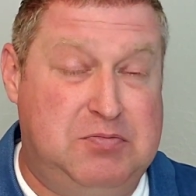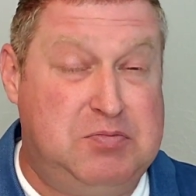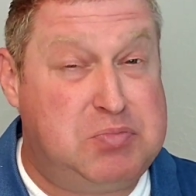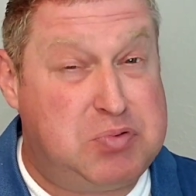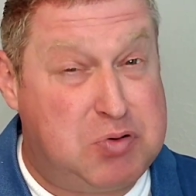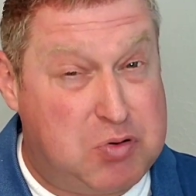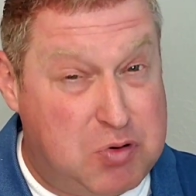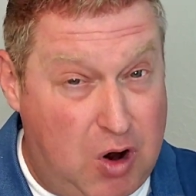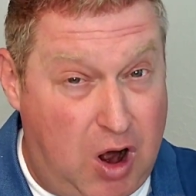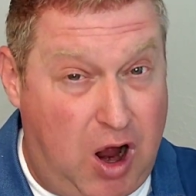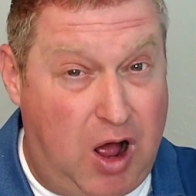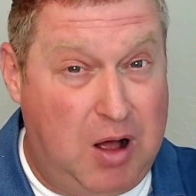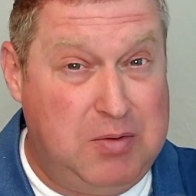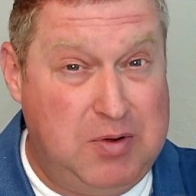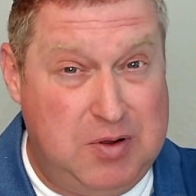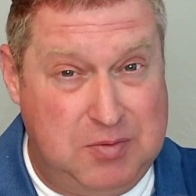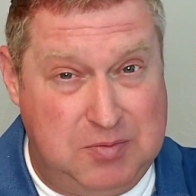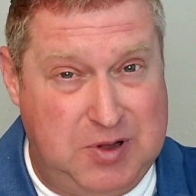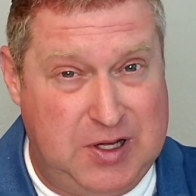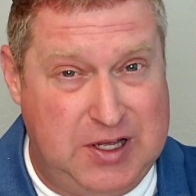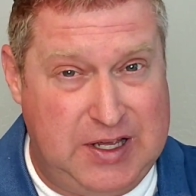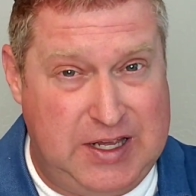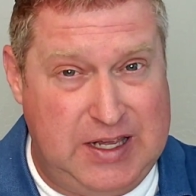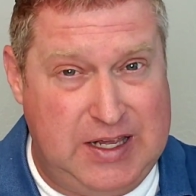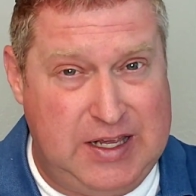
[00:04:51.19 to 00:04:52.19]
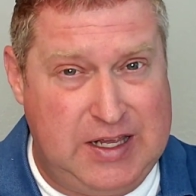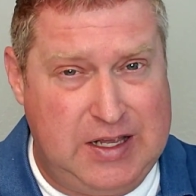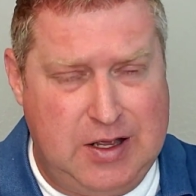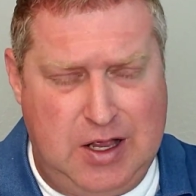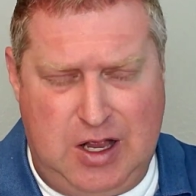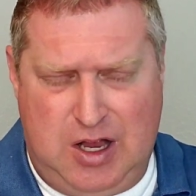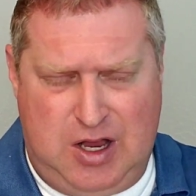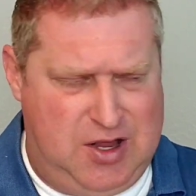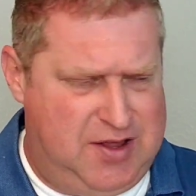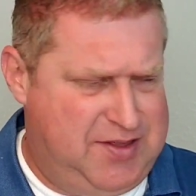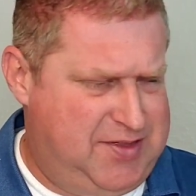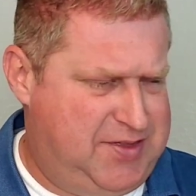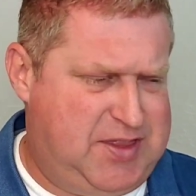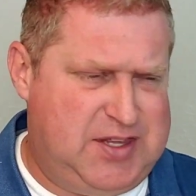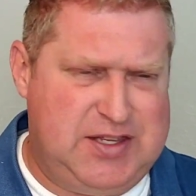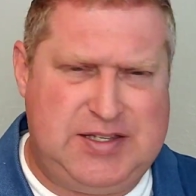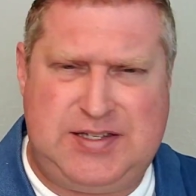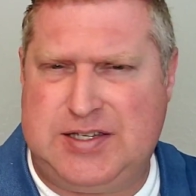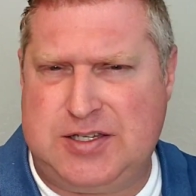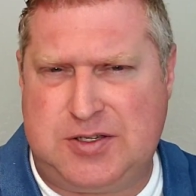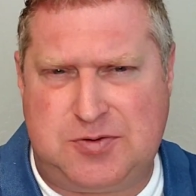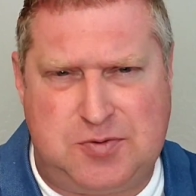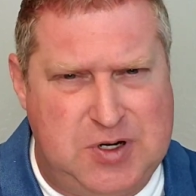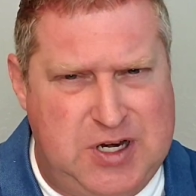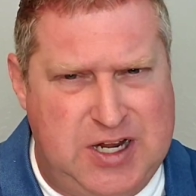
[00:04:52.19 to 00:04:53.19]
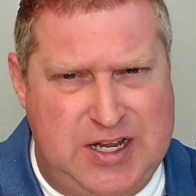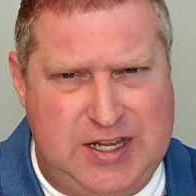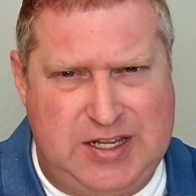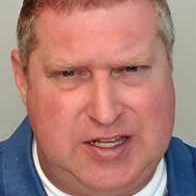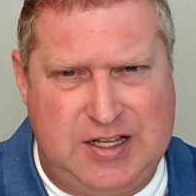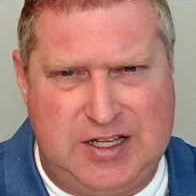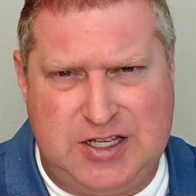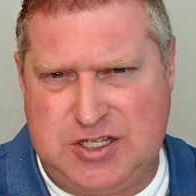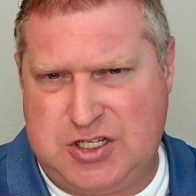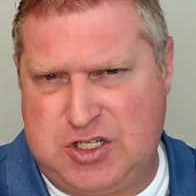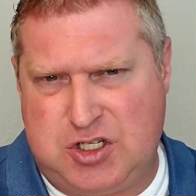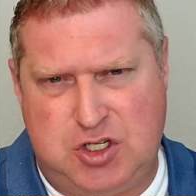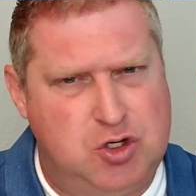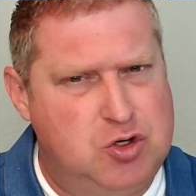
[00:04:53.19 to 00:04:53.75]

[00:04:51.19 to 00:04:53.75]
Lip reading: Probably, this is ridiculous.